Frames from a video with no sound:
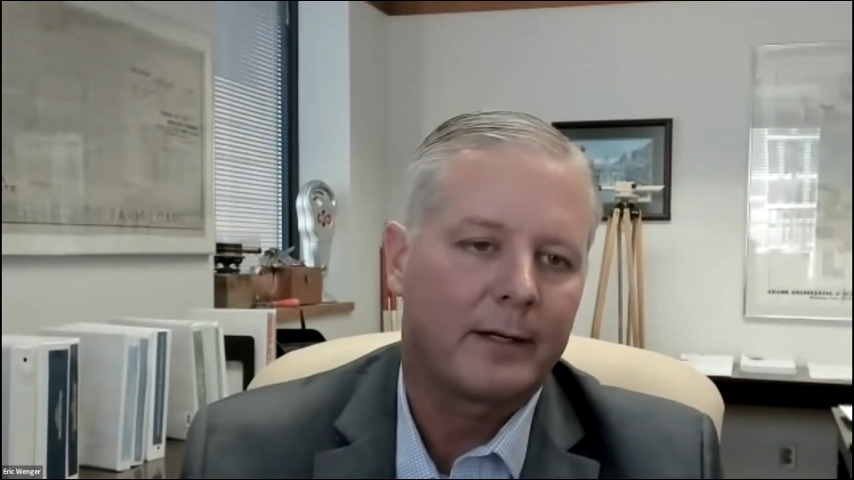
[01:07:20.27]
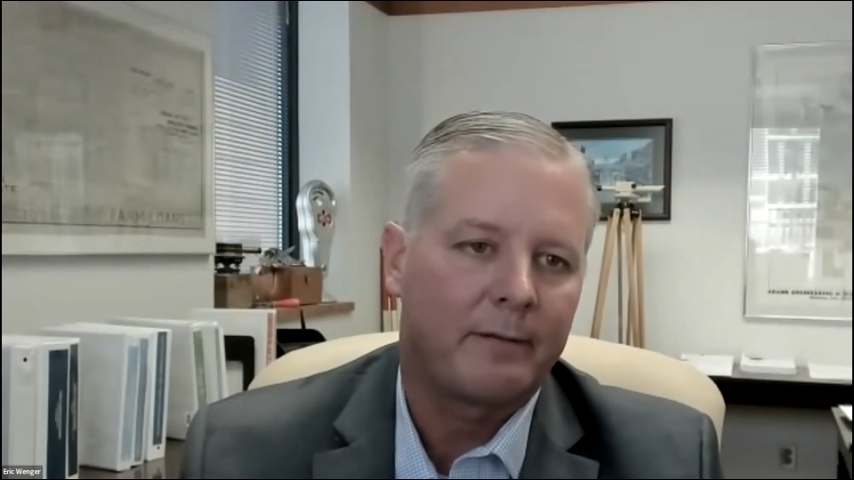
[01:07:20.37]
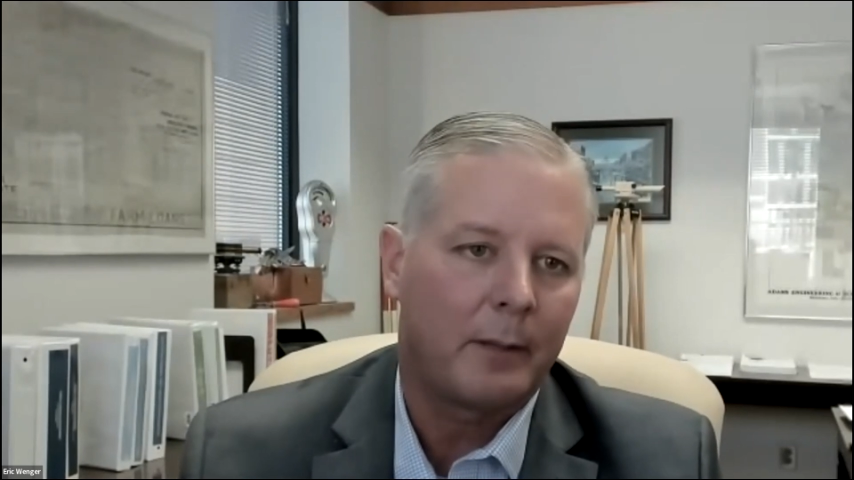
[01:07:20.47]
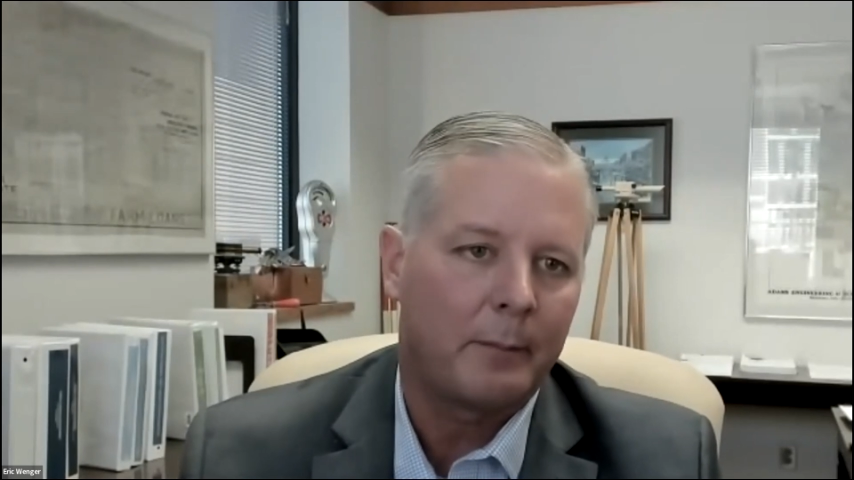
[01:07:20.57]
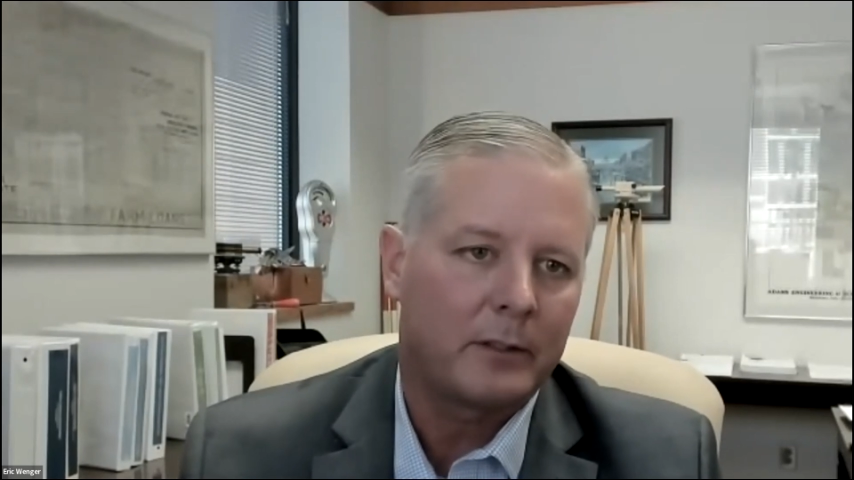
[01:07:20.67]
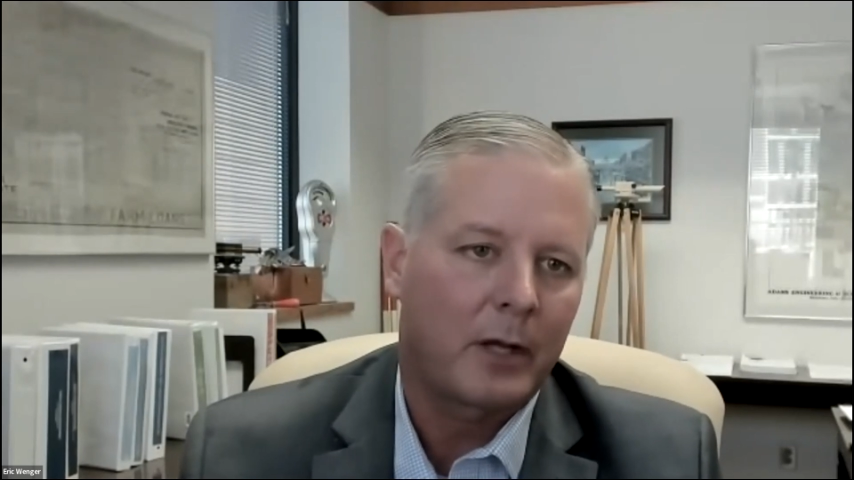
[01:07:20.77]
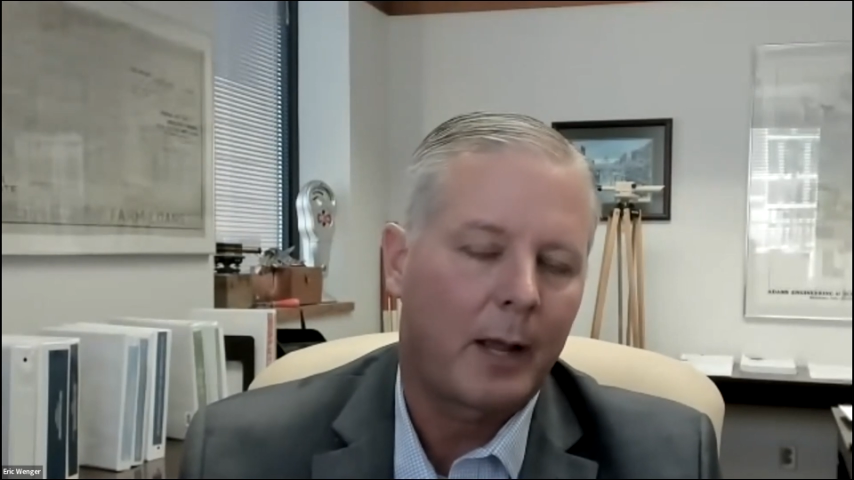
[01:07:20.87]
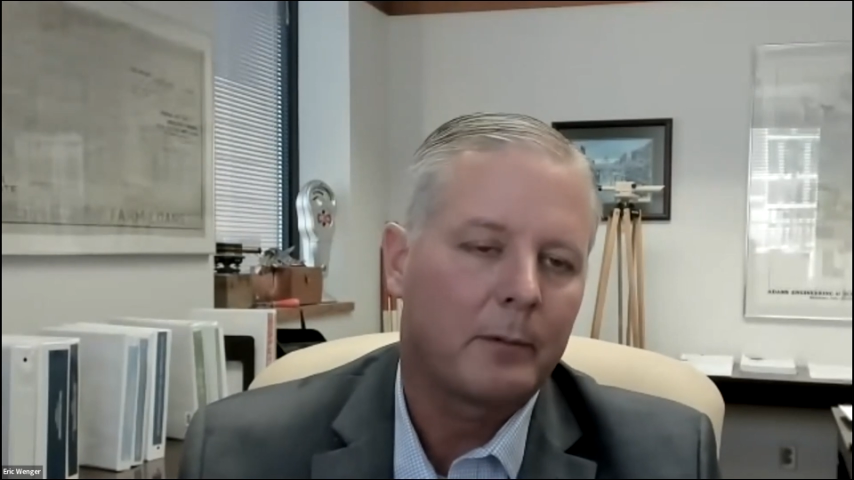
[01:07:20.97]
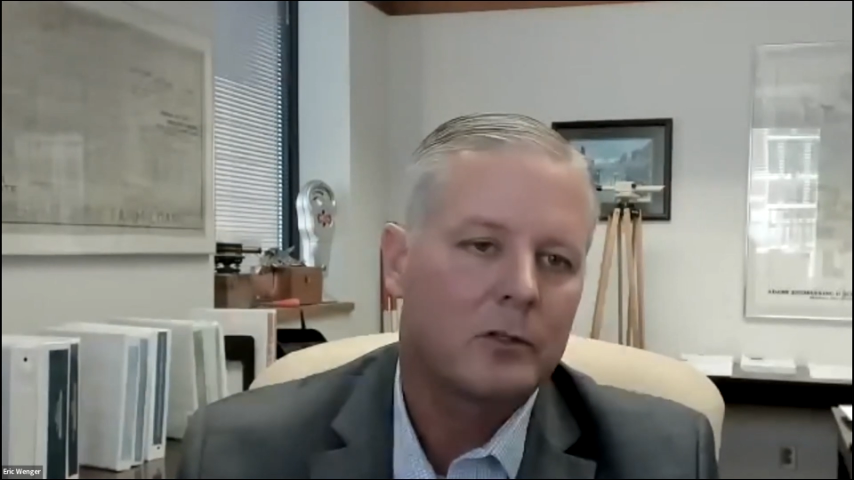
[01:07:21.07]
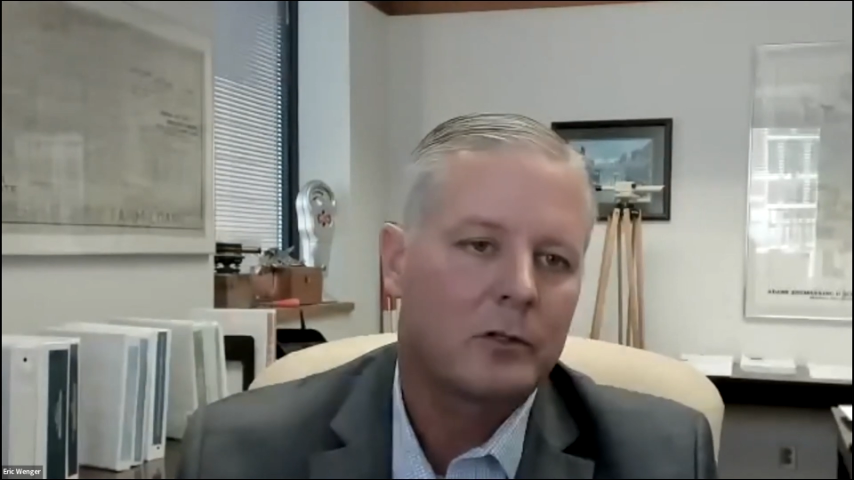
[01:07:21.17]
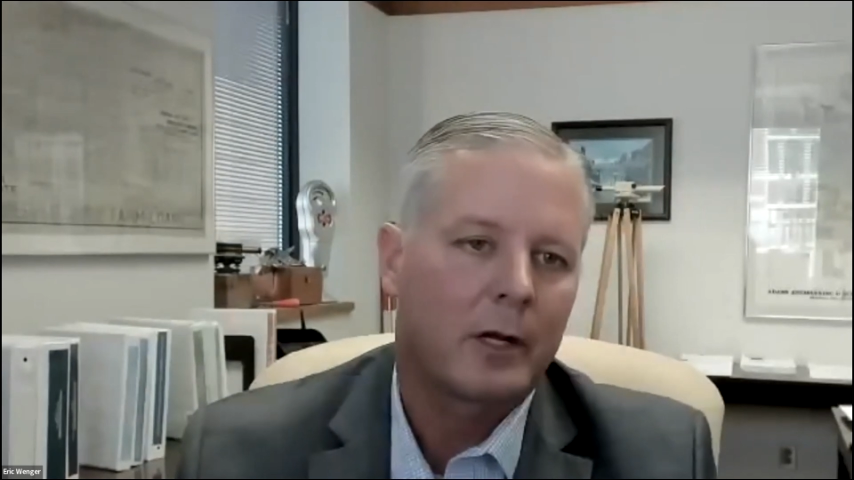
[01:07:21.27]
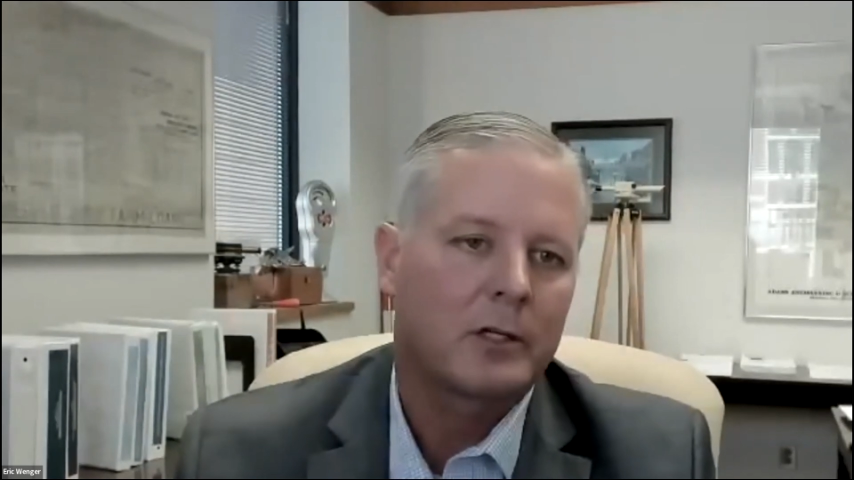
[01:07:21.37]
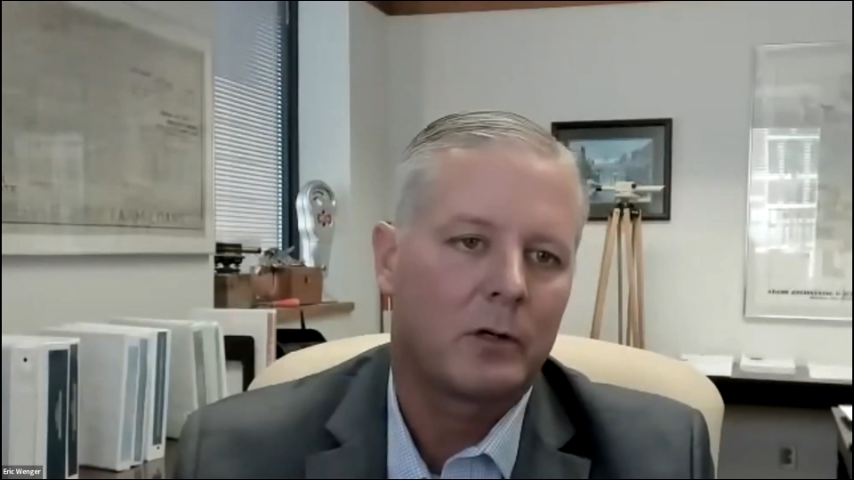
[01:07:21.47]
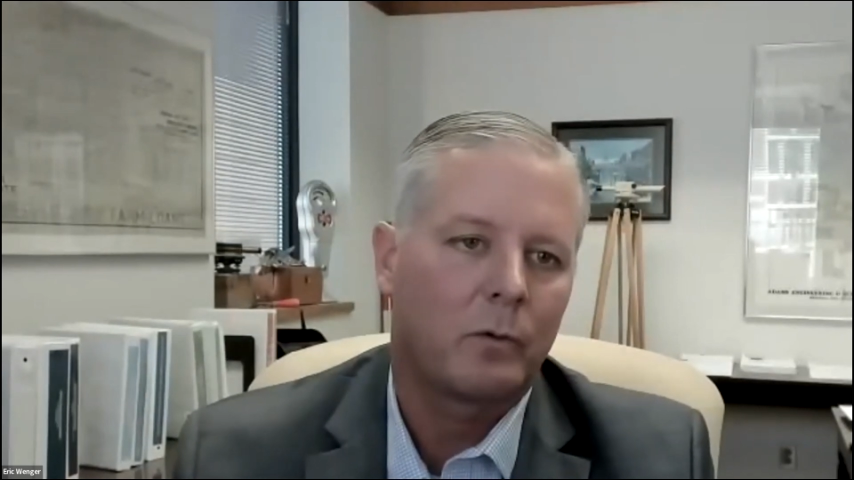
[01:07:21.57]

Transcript: development type construction,